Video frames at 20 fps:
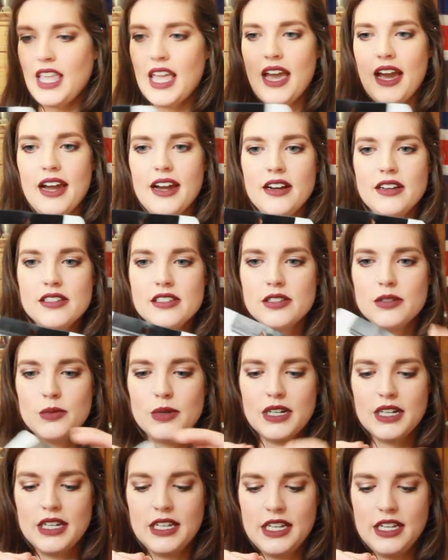I also
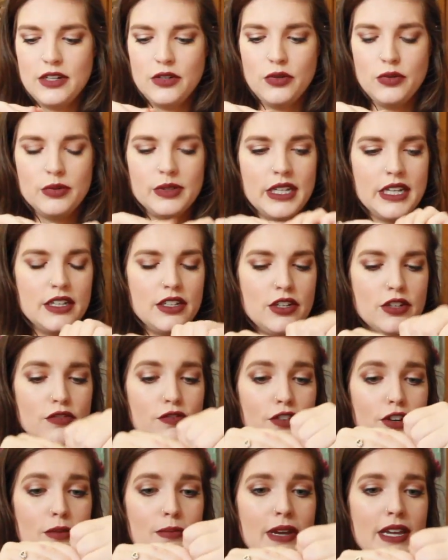bought a new
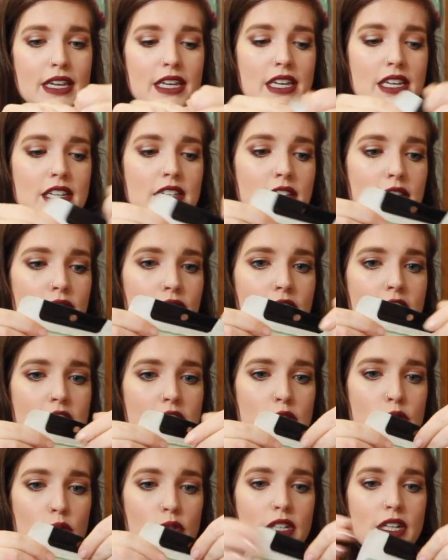lanyard for my keys.
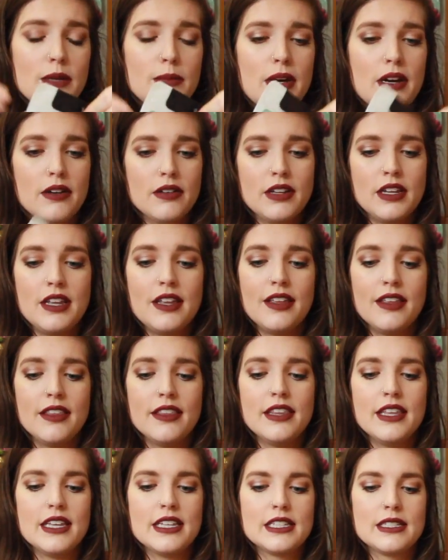Funny story about
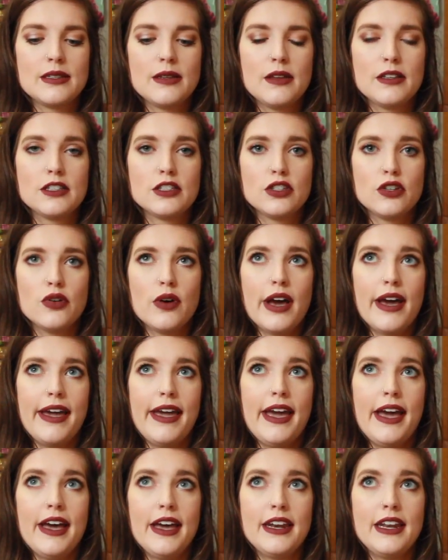this. So
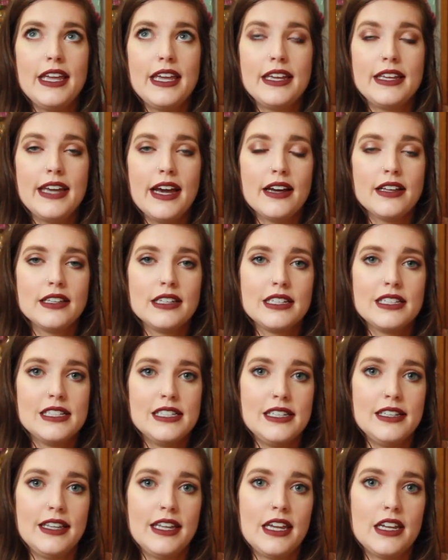I had a
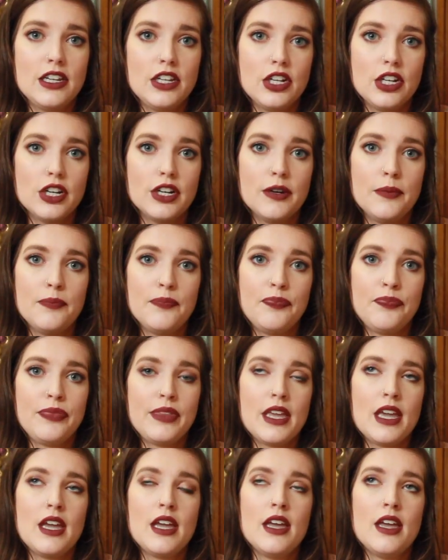galaxy lanyard
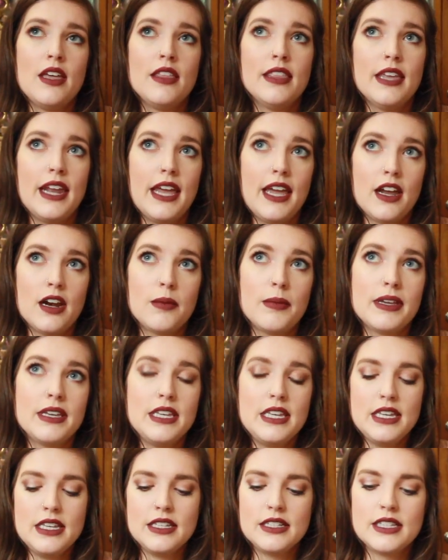that I had on my
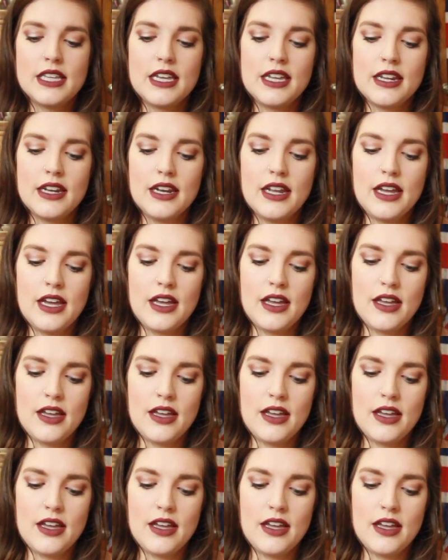keys and